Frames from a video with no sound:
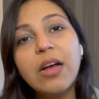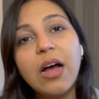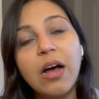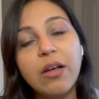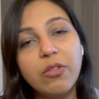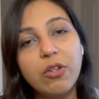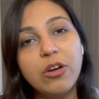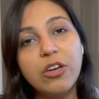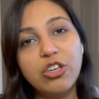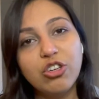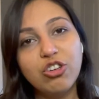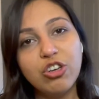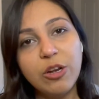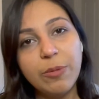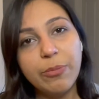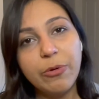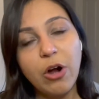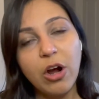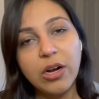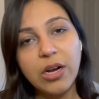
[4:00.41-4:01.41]
other digital
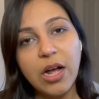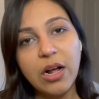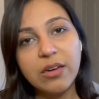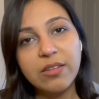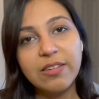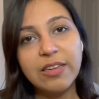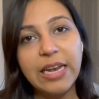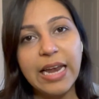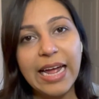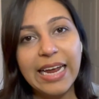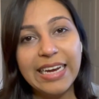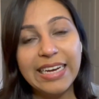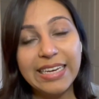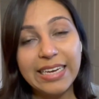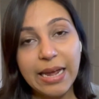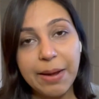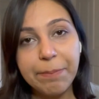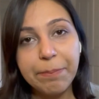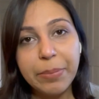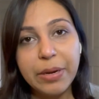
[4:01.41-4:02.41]
products like
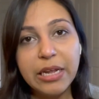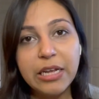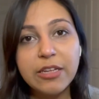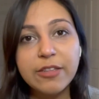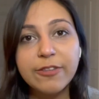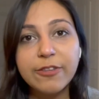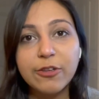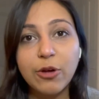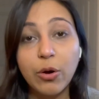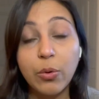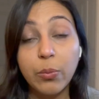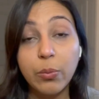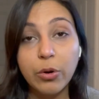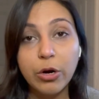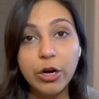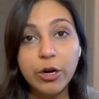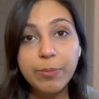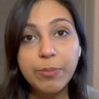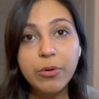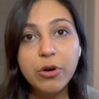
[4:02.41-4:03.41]
templates or
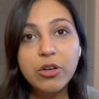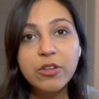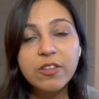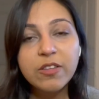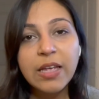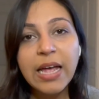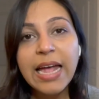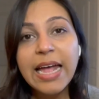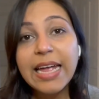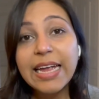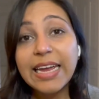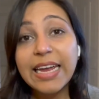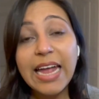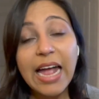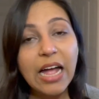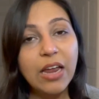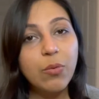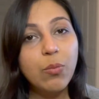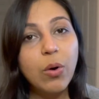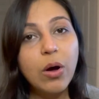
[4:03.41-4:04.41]
workbooks,
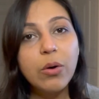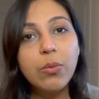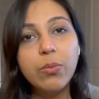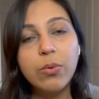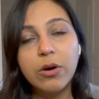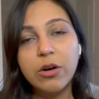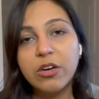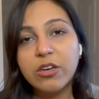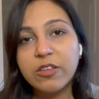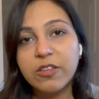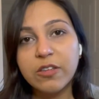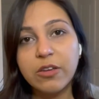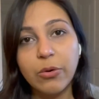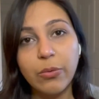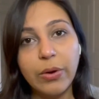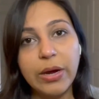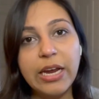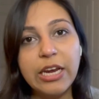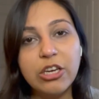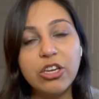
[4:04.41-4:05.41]
Canva works
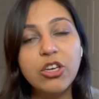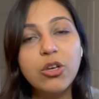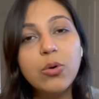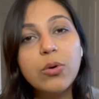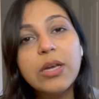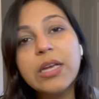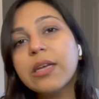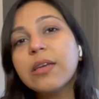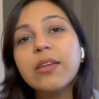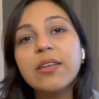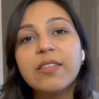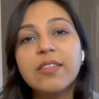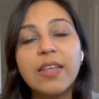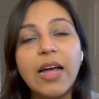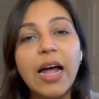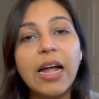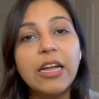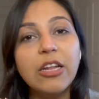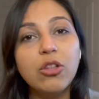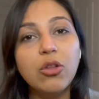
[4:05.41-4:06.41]
great. You can
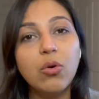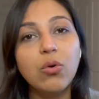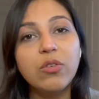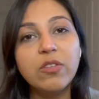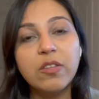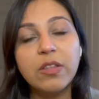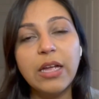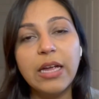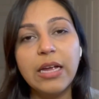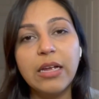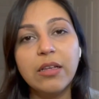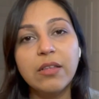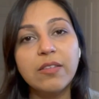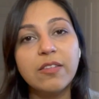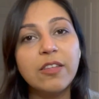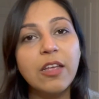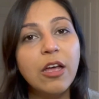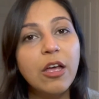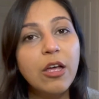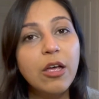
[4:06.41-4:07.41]
design those
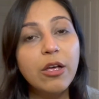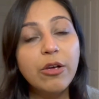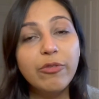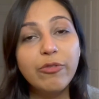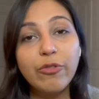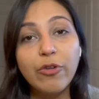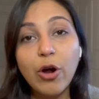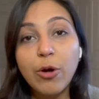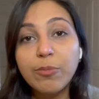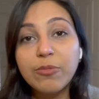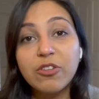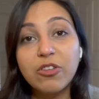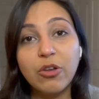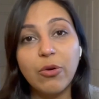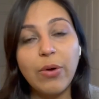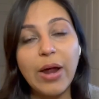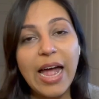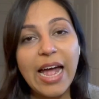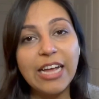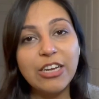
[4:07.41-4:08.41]
things from
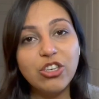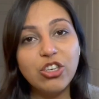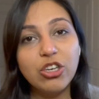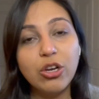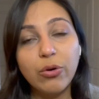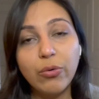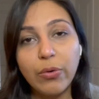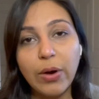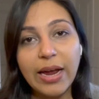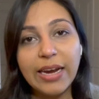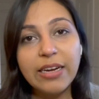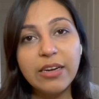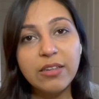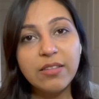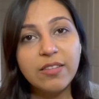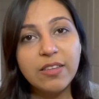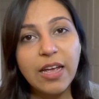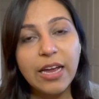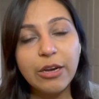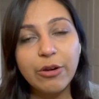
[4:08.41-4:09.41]
scratch right
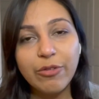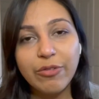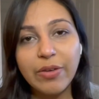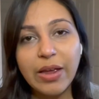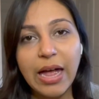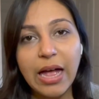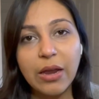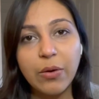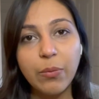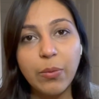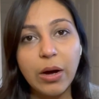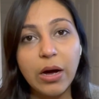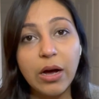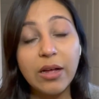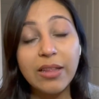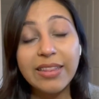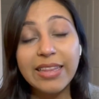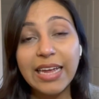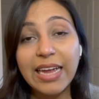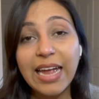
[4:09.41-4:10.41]
inside of Canva. They